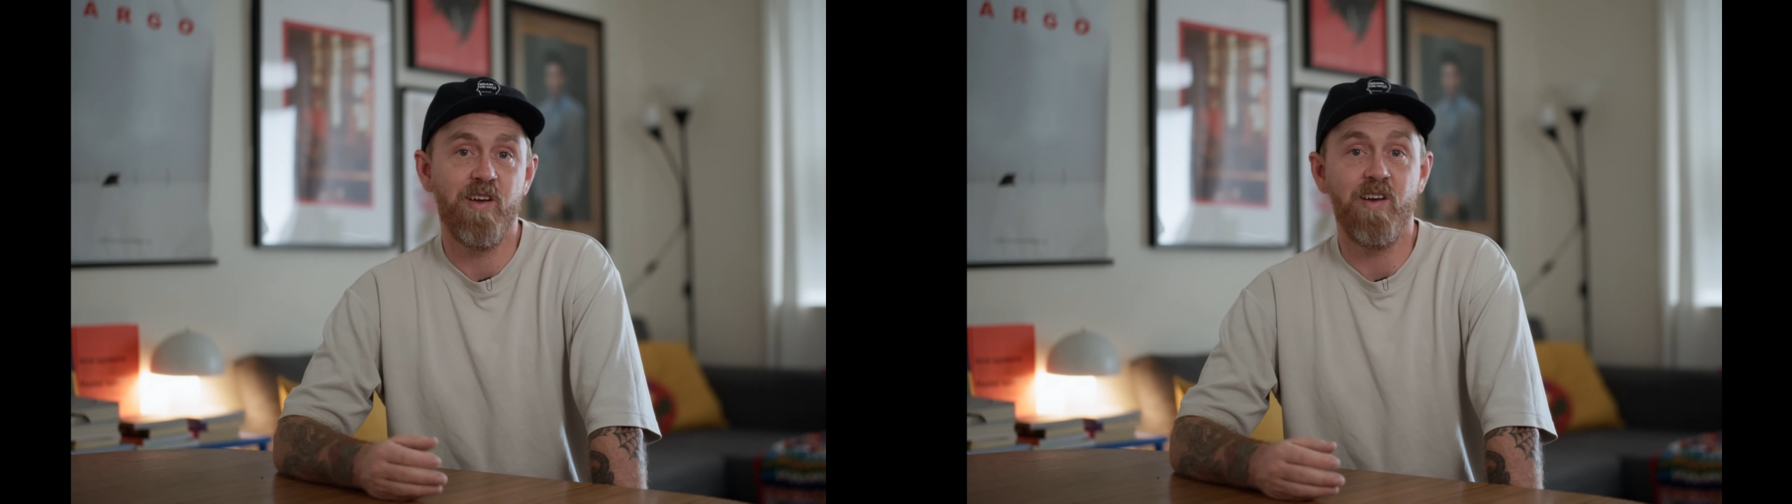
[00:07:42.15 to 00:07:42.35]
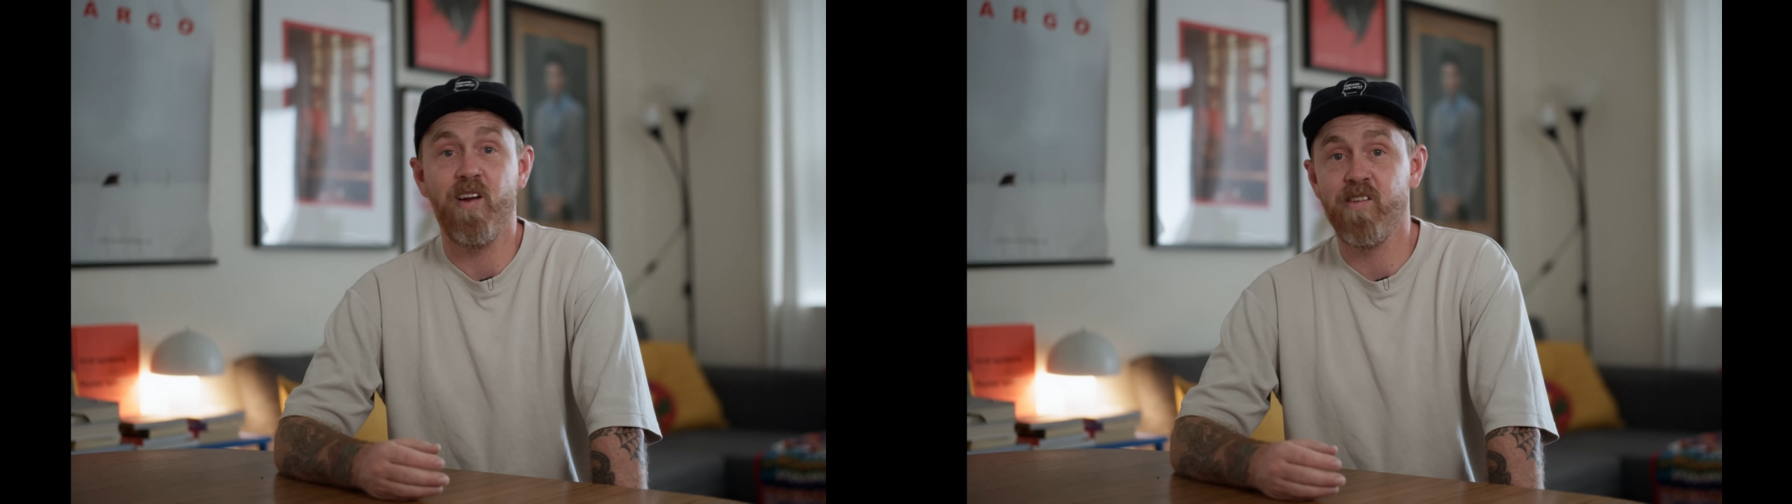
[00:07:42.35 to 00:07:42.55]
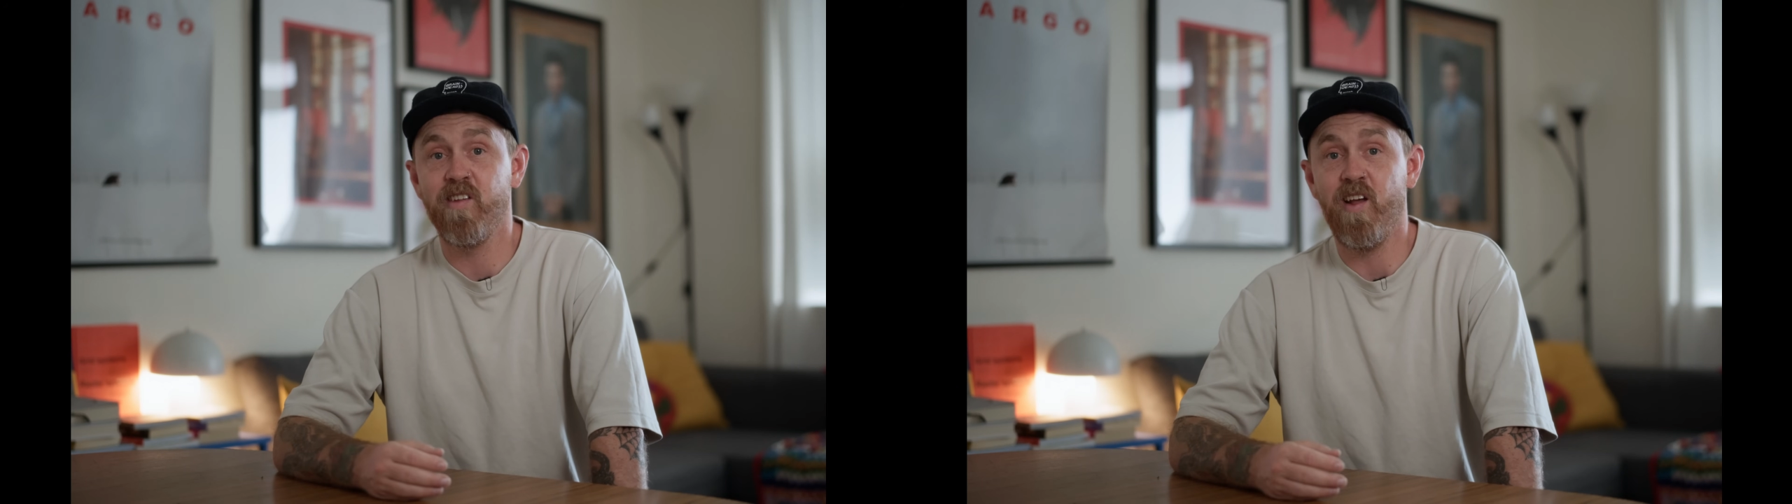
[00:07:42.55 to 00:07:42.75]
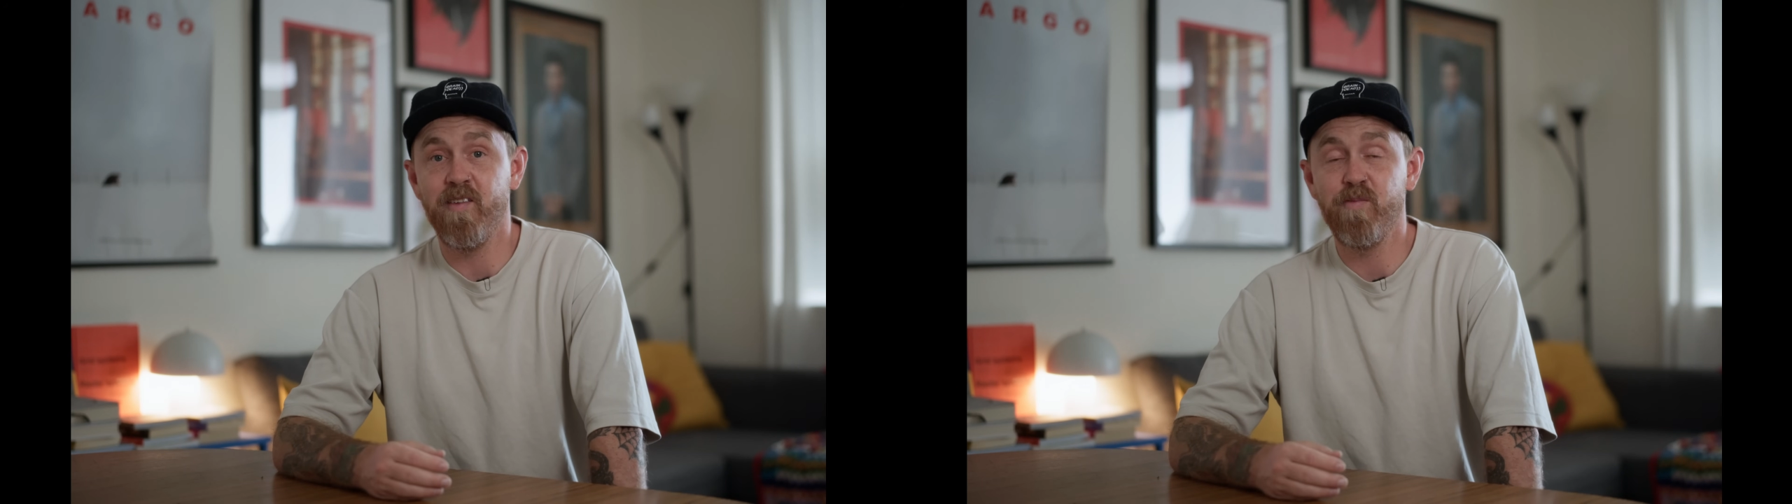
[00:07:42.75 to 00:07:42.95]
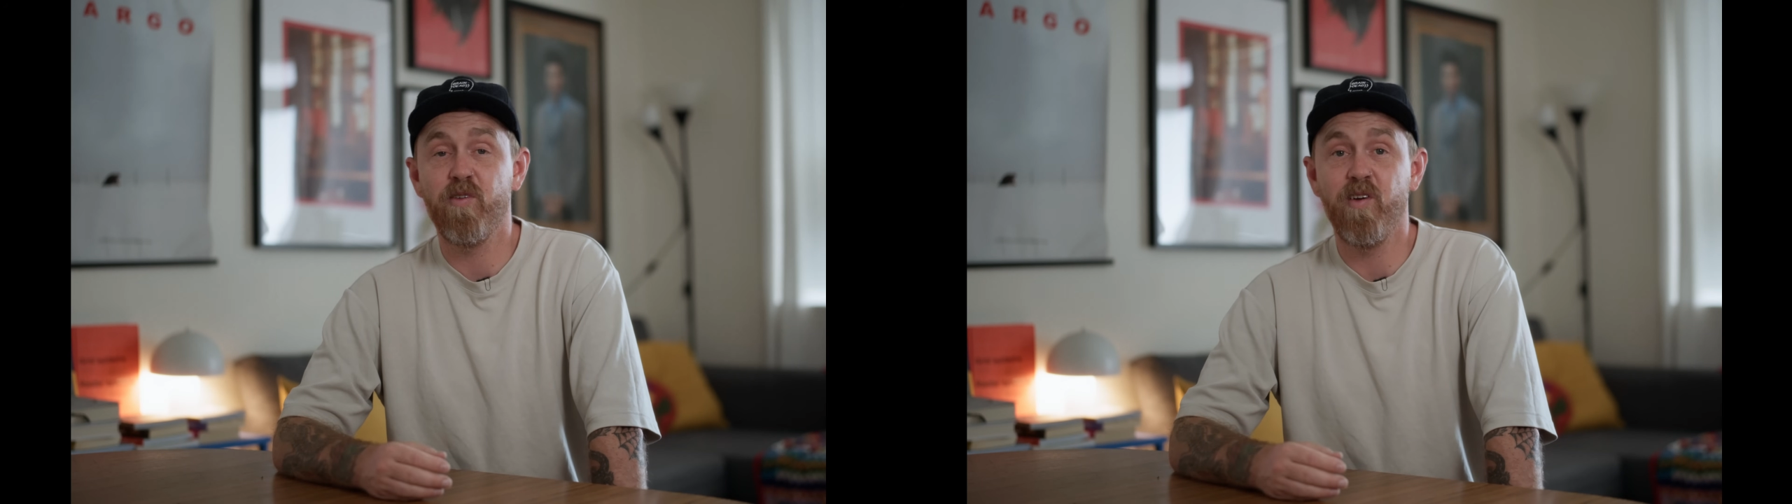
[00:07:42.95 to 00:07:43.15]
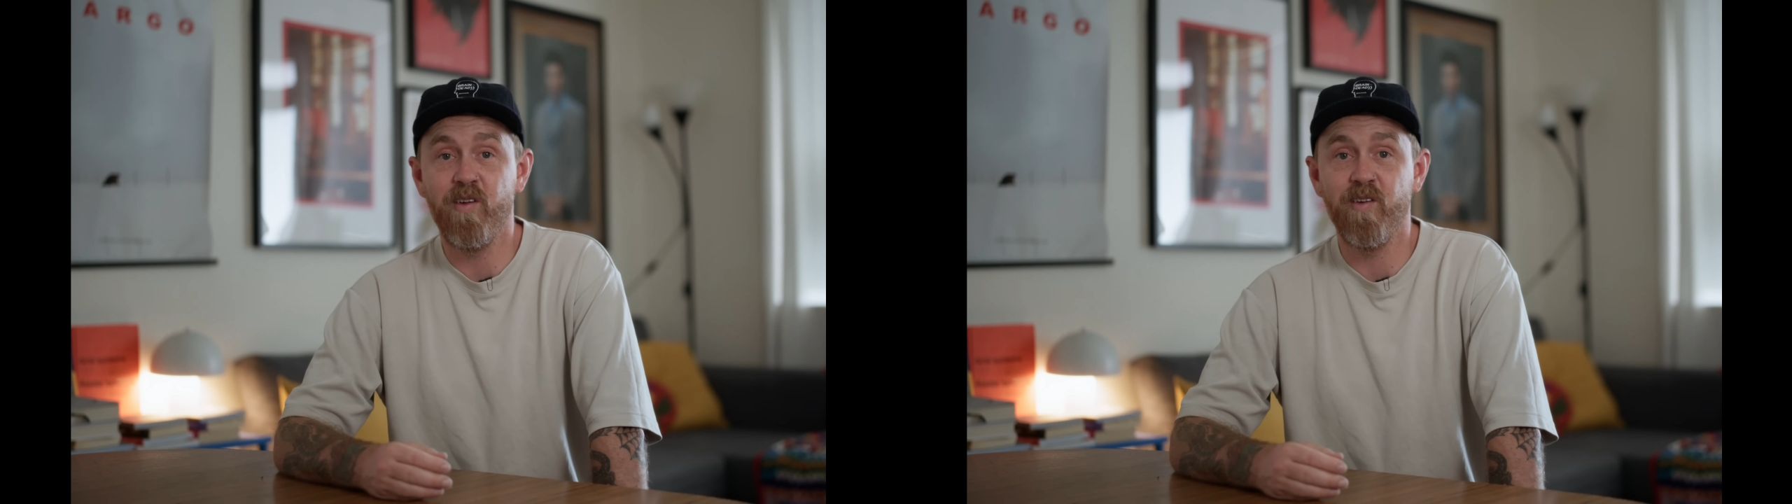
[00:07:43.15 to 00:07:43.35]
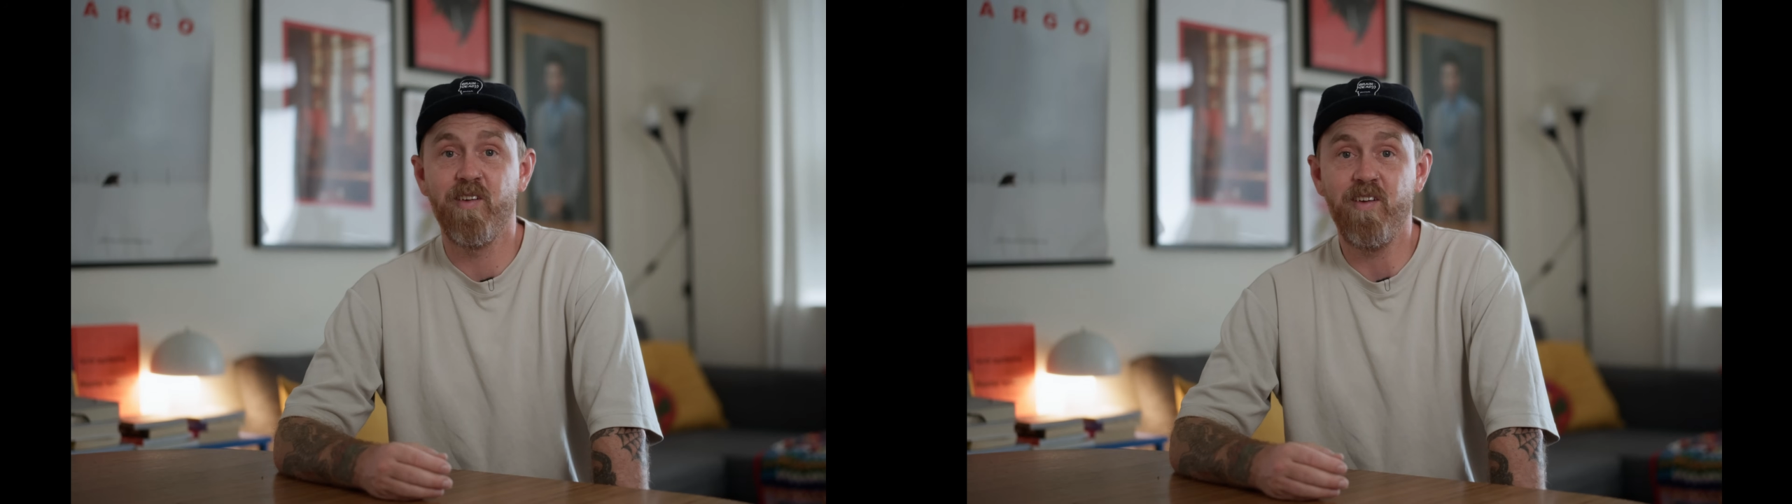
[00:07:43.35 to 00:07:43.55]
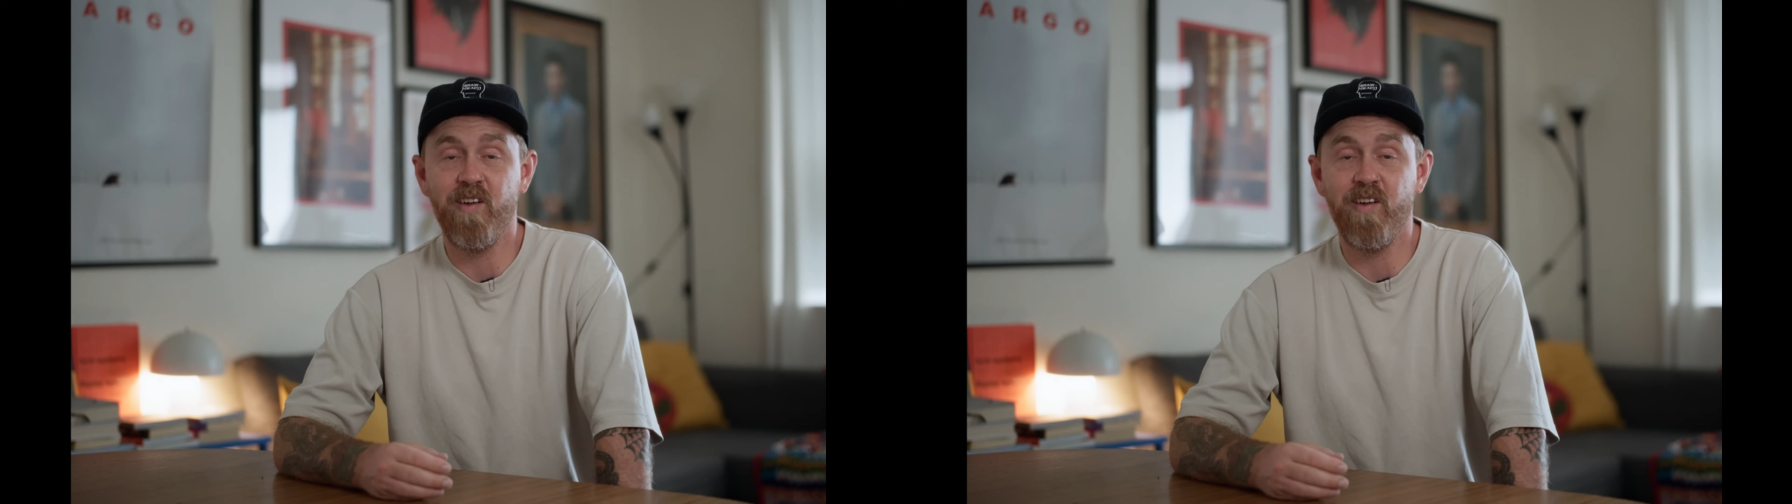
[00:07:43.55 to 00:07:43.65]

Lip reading: it actually has pretty good